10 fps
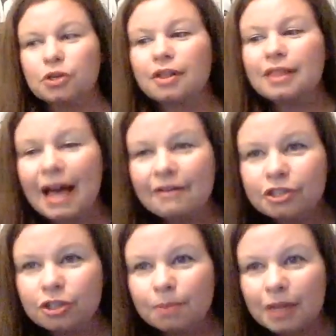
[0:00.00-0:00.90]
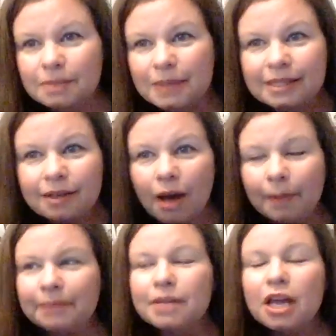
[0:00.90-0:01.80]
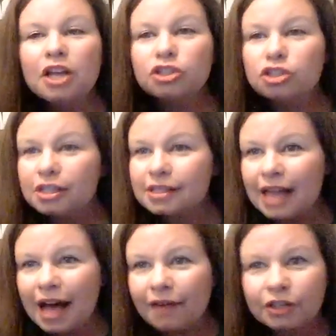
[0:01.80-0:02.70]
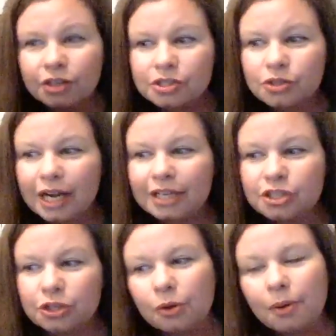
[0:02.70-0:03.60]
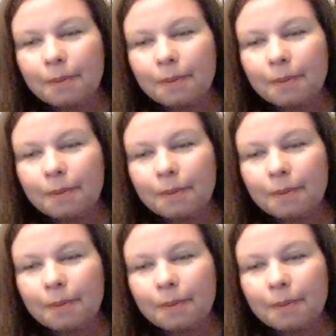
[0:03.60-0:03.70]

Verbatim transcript: Lavender plus peace and calming. Just lavender is great too,